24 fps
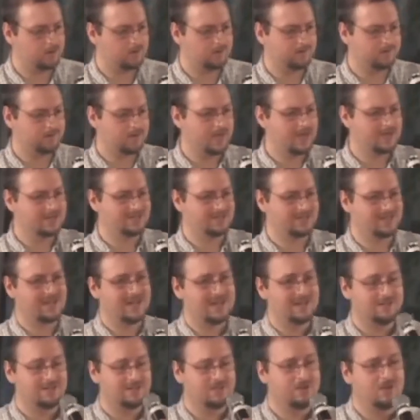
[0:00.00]
on a
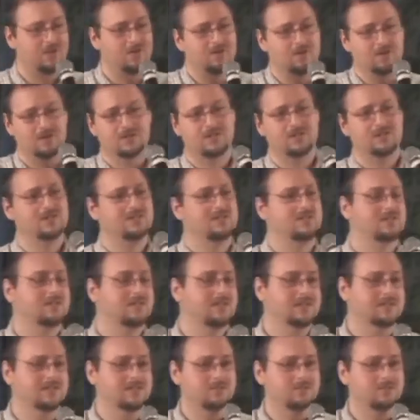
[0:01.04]
flashlight and the darkness is,